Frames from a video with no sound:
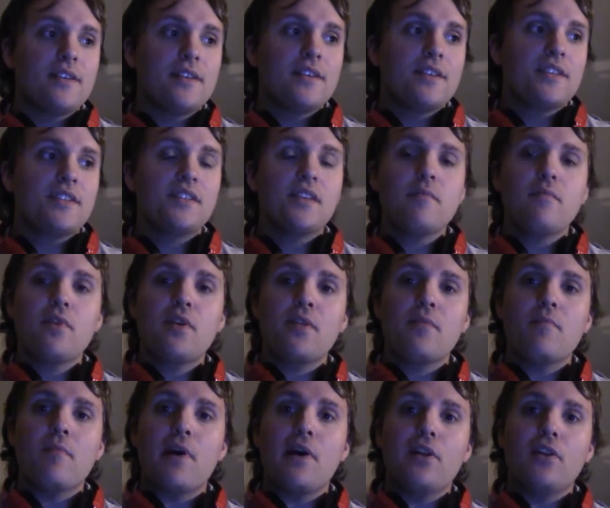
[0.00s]

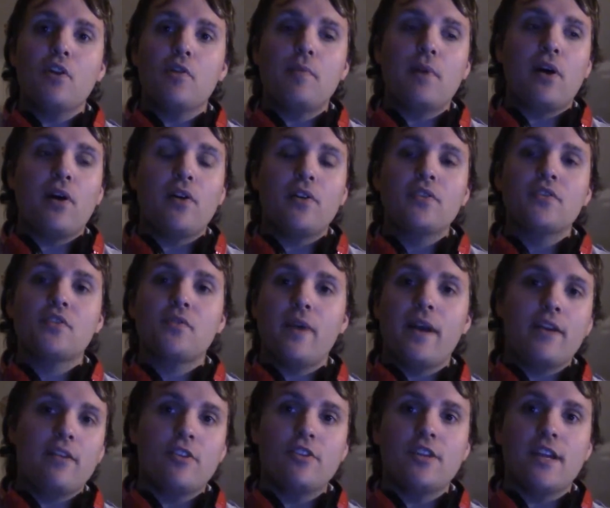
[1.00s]
somewhat mellow but also
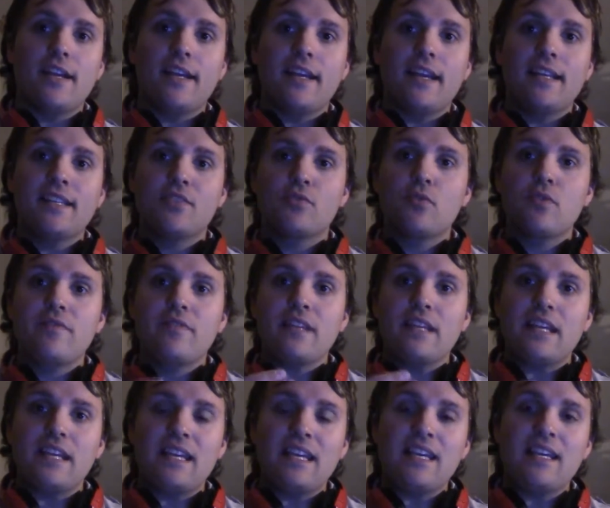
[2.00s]
energetic. It's sort of an
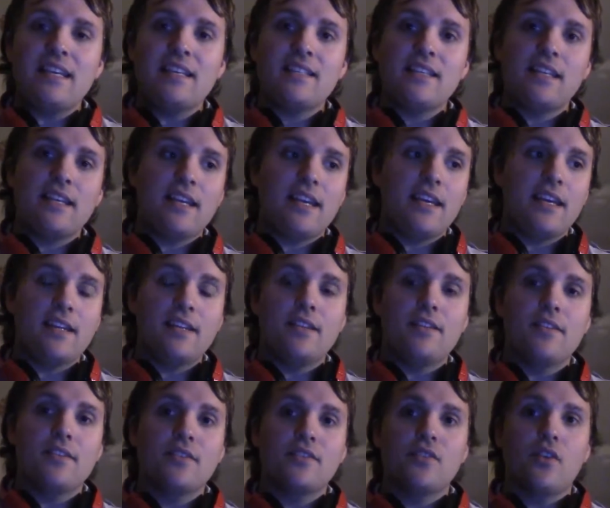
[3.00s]
easing
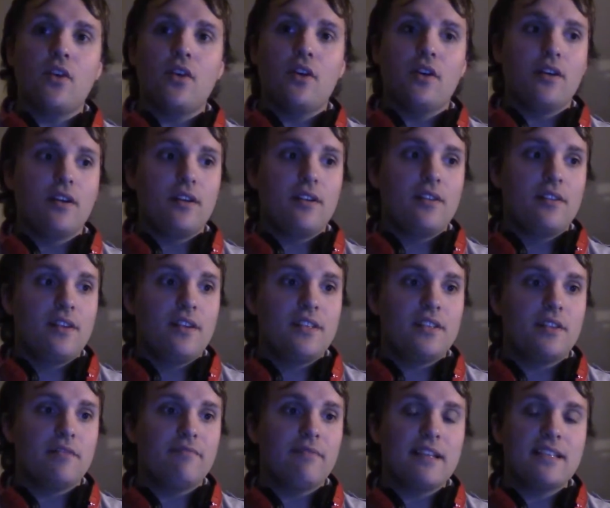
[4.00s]
in song
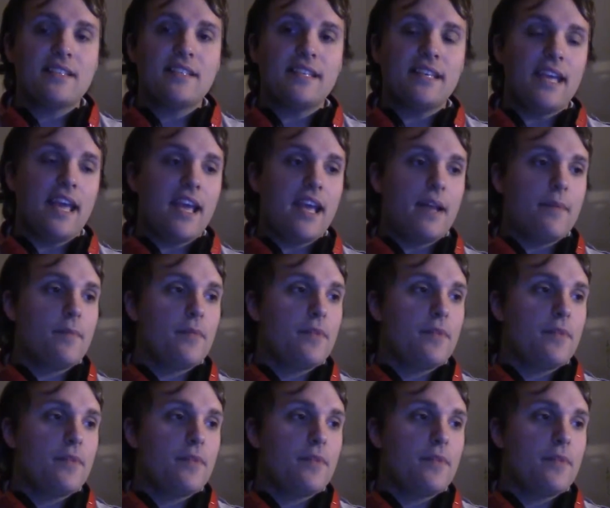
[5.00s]
to the rest of the game.